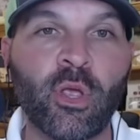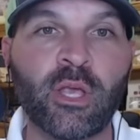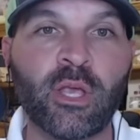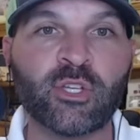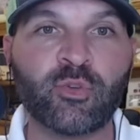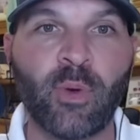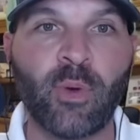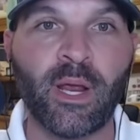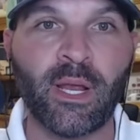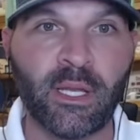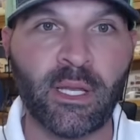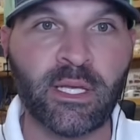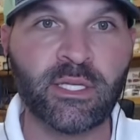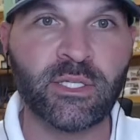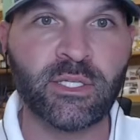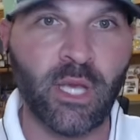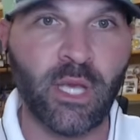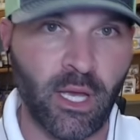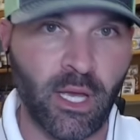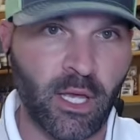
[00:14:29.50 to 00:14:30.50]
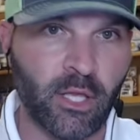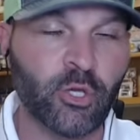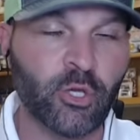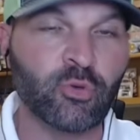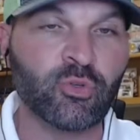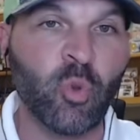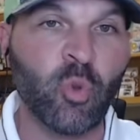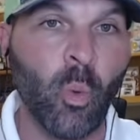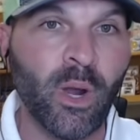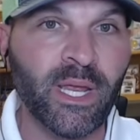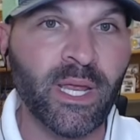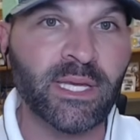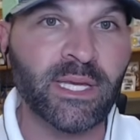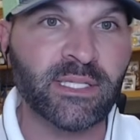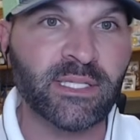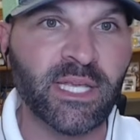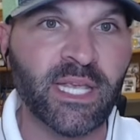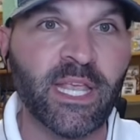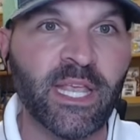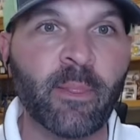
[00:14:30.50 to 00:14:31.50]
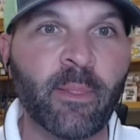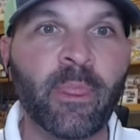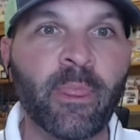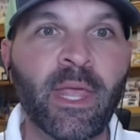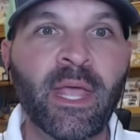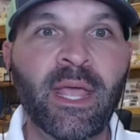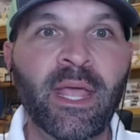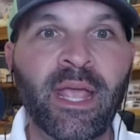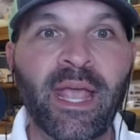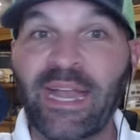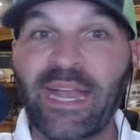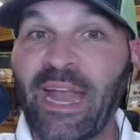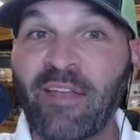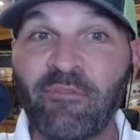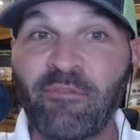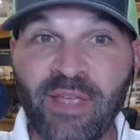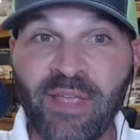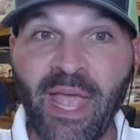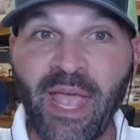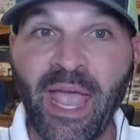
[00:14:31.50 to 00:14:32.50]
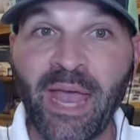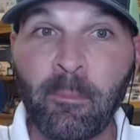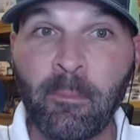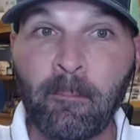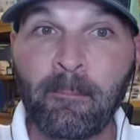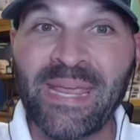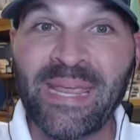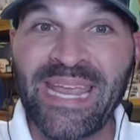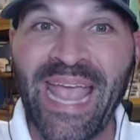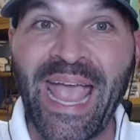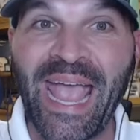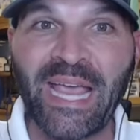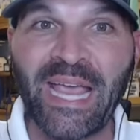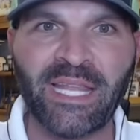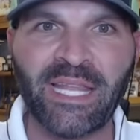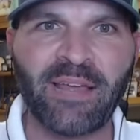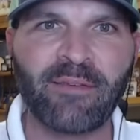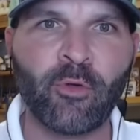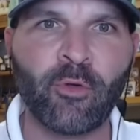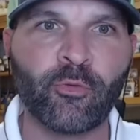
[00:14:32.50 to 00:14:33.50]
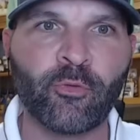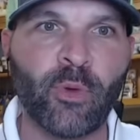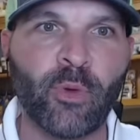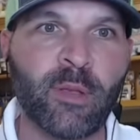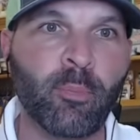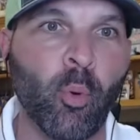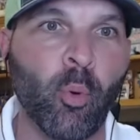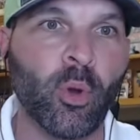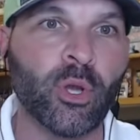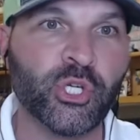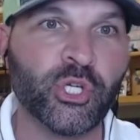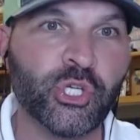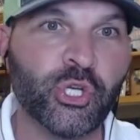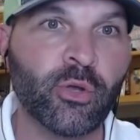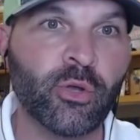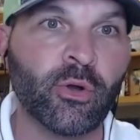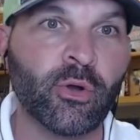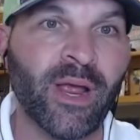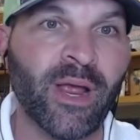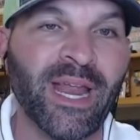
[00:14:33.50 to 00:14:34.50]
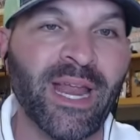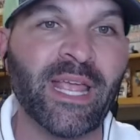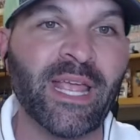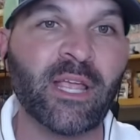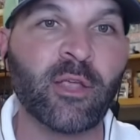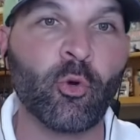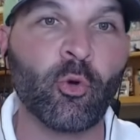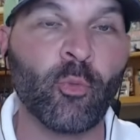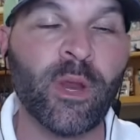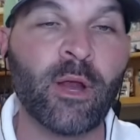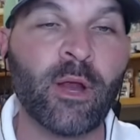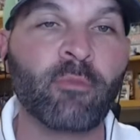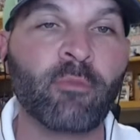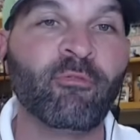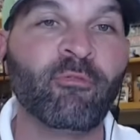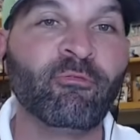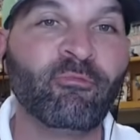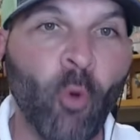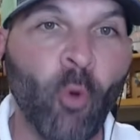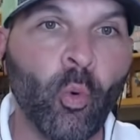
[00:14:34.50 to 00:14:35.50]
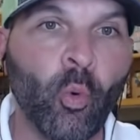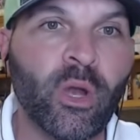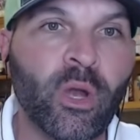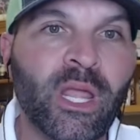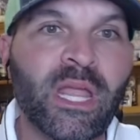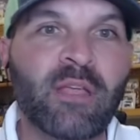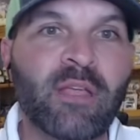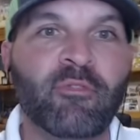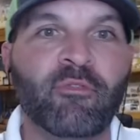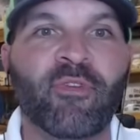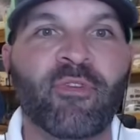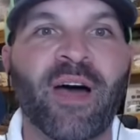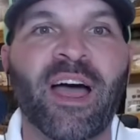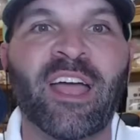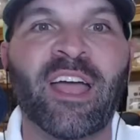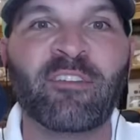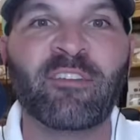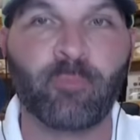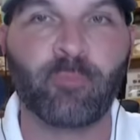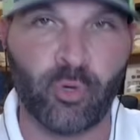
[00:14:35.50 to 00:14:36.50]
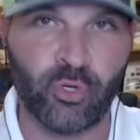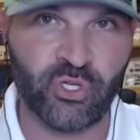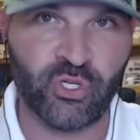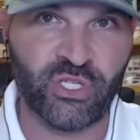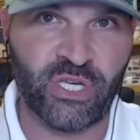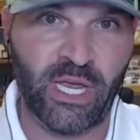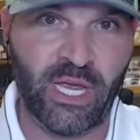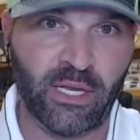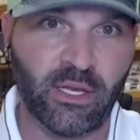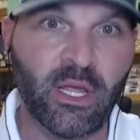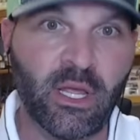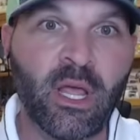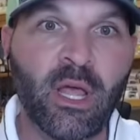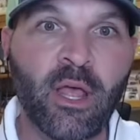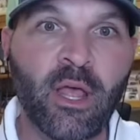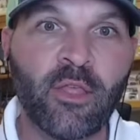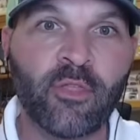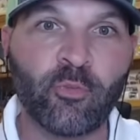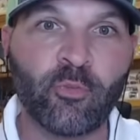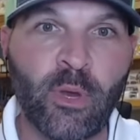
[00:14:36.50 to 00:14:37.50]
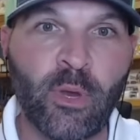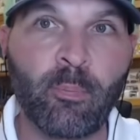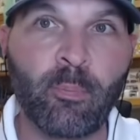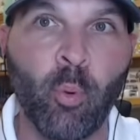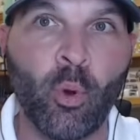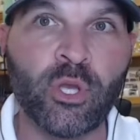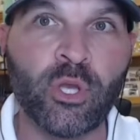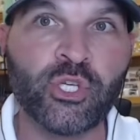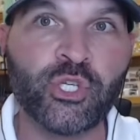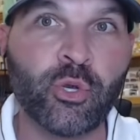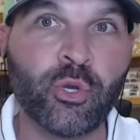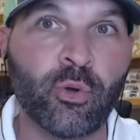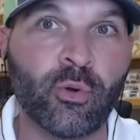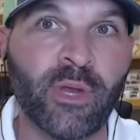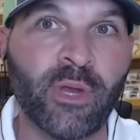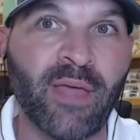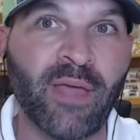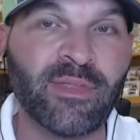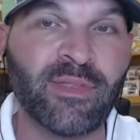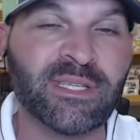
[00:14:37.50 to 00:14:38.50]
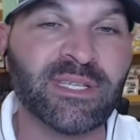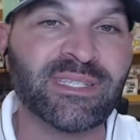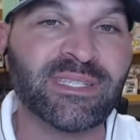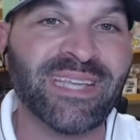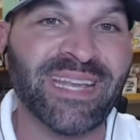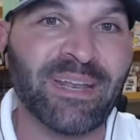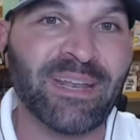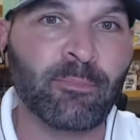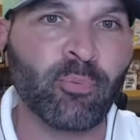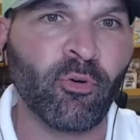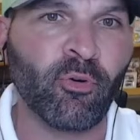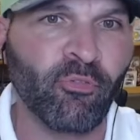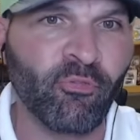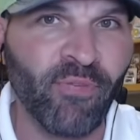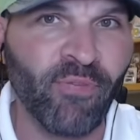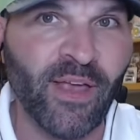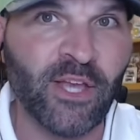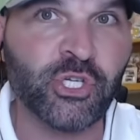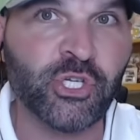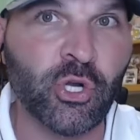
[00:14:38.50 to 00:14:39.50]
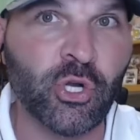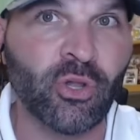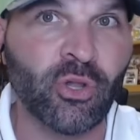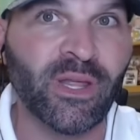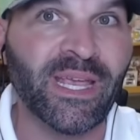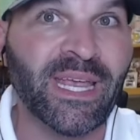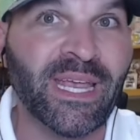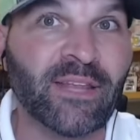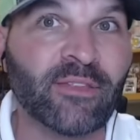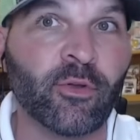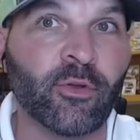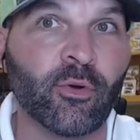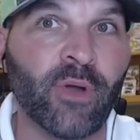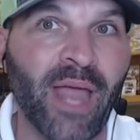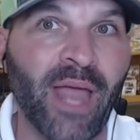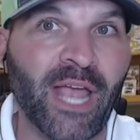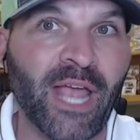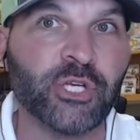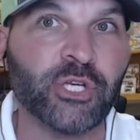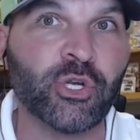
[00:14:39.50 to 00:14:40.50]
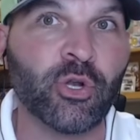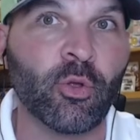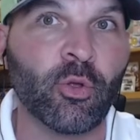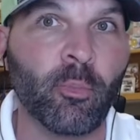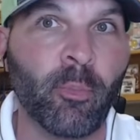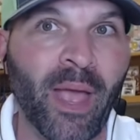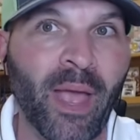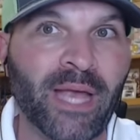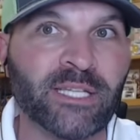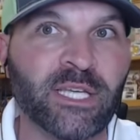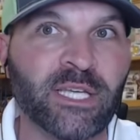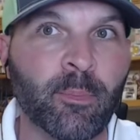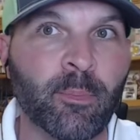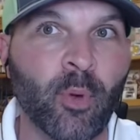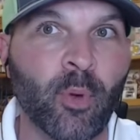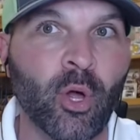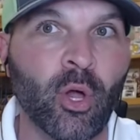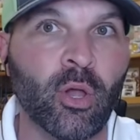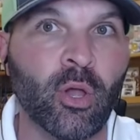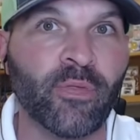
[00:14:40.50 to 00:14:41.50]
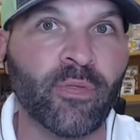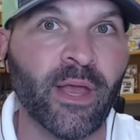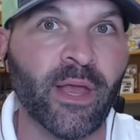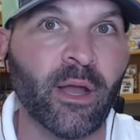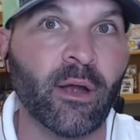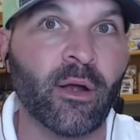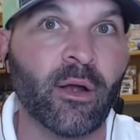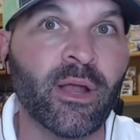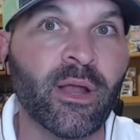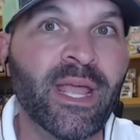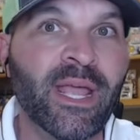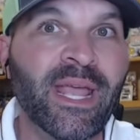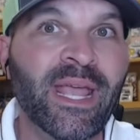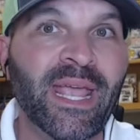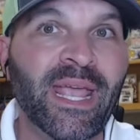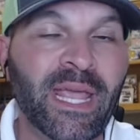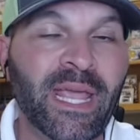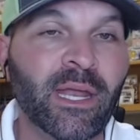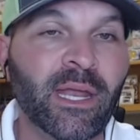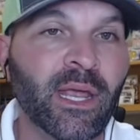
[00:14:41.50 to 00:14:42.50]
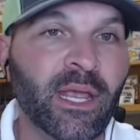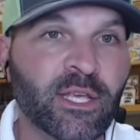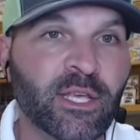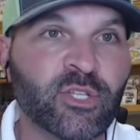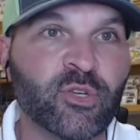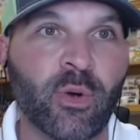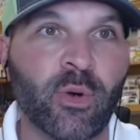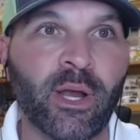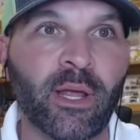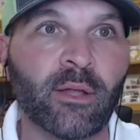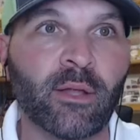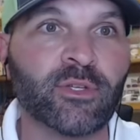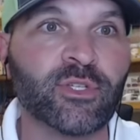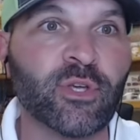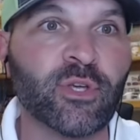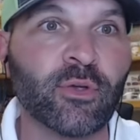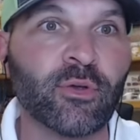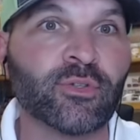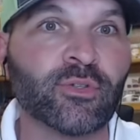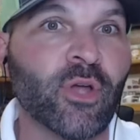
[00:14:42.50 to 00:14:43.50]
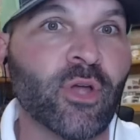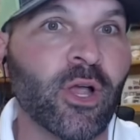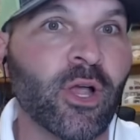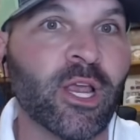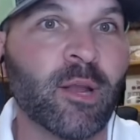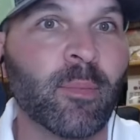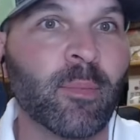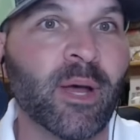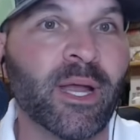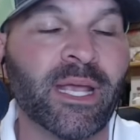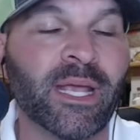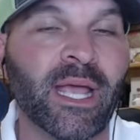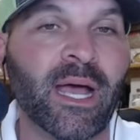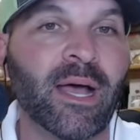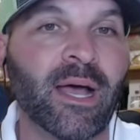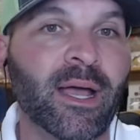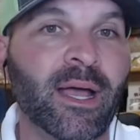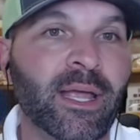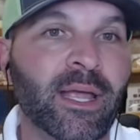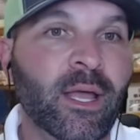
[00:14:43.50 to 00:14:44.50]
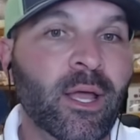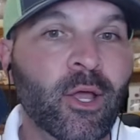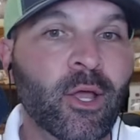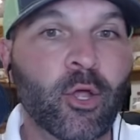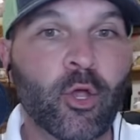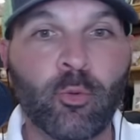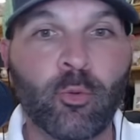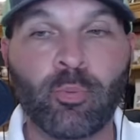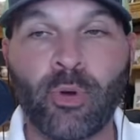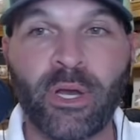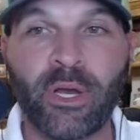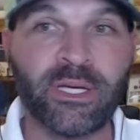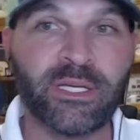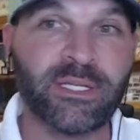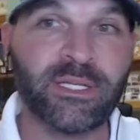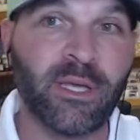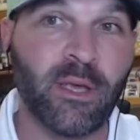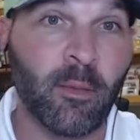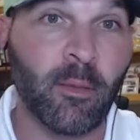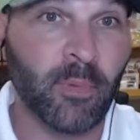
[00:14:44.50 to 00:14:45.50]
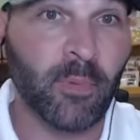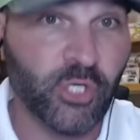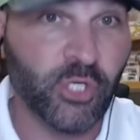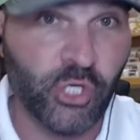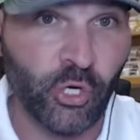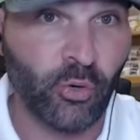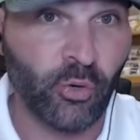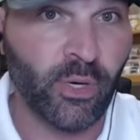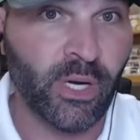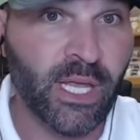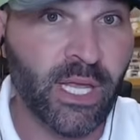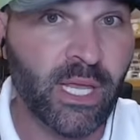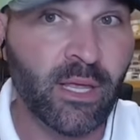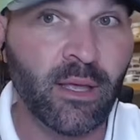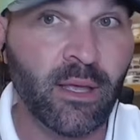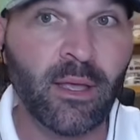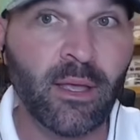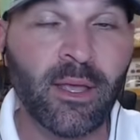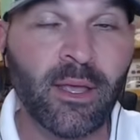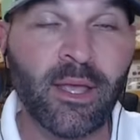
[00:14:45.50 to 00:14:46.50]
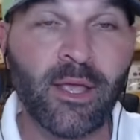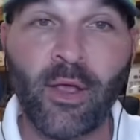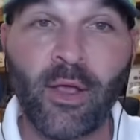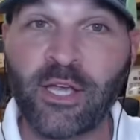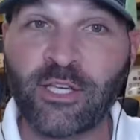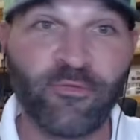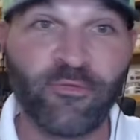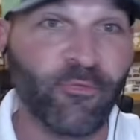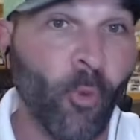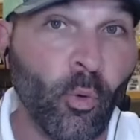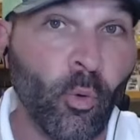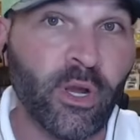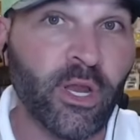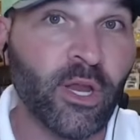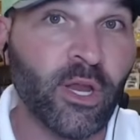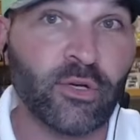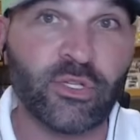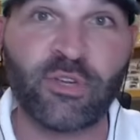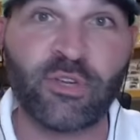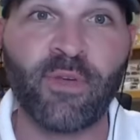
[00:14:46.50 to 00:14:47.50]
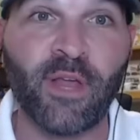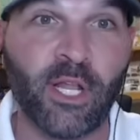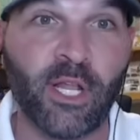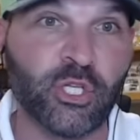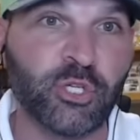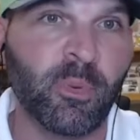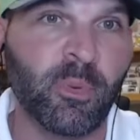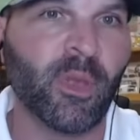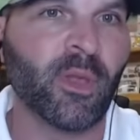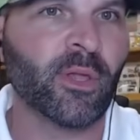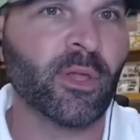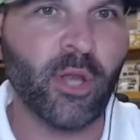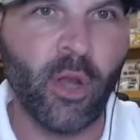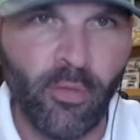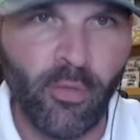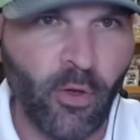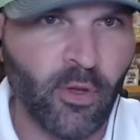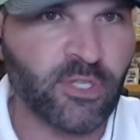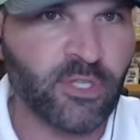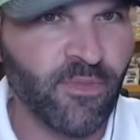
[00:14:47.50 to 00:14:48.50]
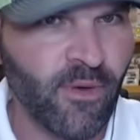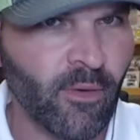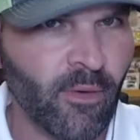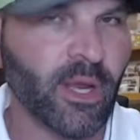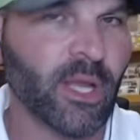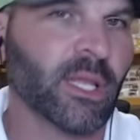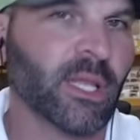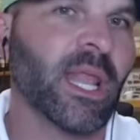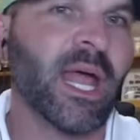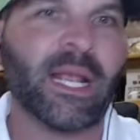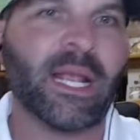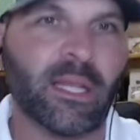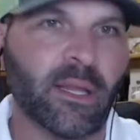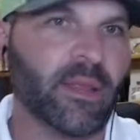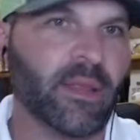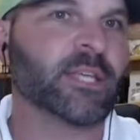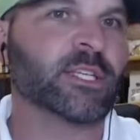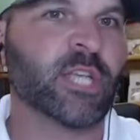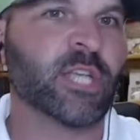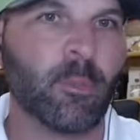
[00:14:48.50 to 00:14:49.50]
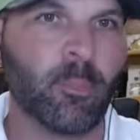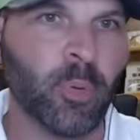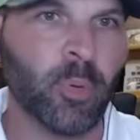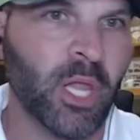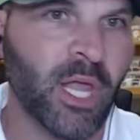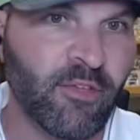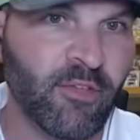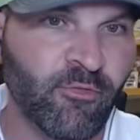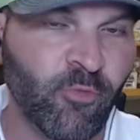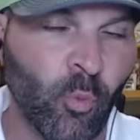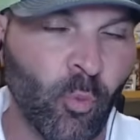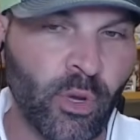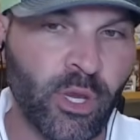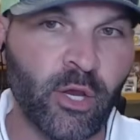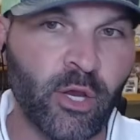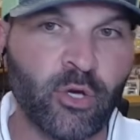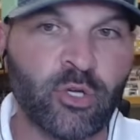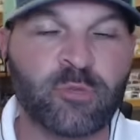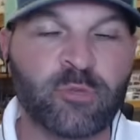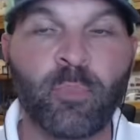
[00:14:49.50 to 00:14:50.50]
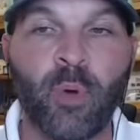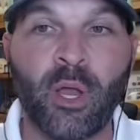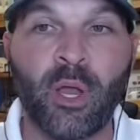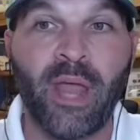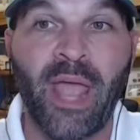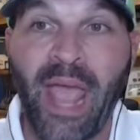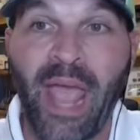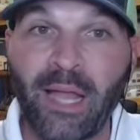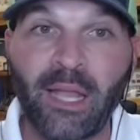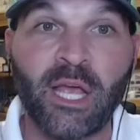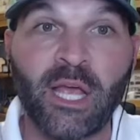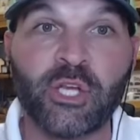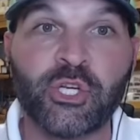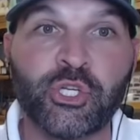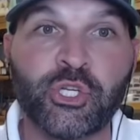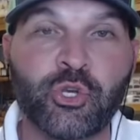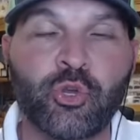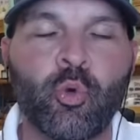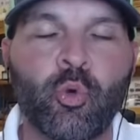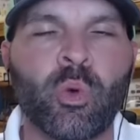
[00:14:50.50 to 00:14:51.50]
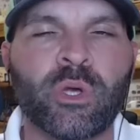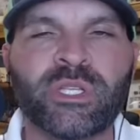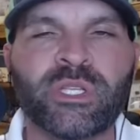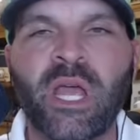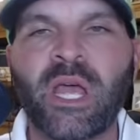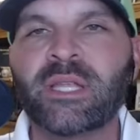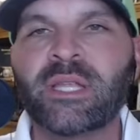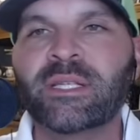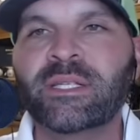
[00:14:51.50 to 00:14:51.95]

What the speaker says: Israelis U20 team, an NBA level three-point shooter, and a career 45% three-point shooter. Again, this is in professional international basketball there in Israel. So you're talking about a guy who brings maturity, has 40 years of eligibility, although it's very unlikely that he's going to play 4 years. But LSU was